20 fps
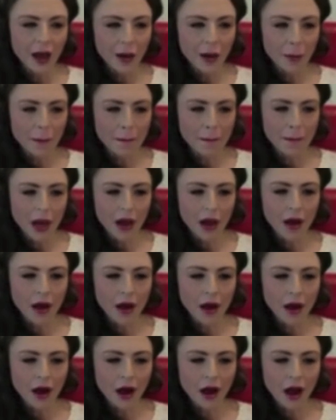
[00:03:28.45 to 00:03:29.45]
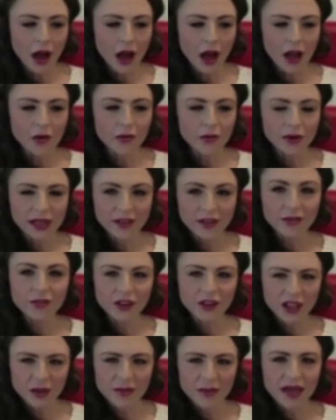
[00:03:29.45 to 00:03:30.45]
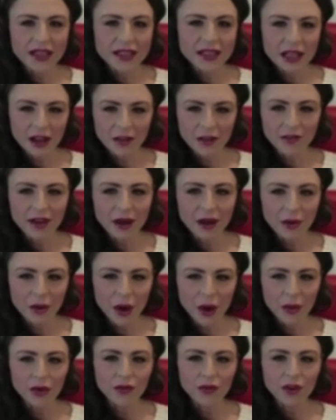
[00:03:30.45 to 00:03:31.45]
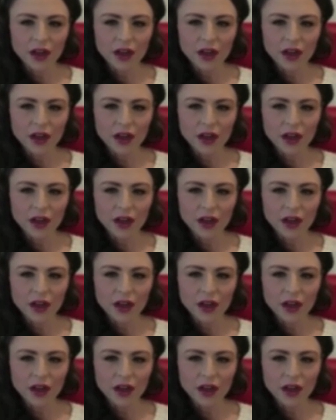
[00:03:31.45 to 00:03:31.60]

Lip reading: I really freaked myself out.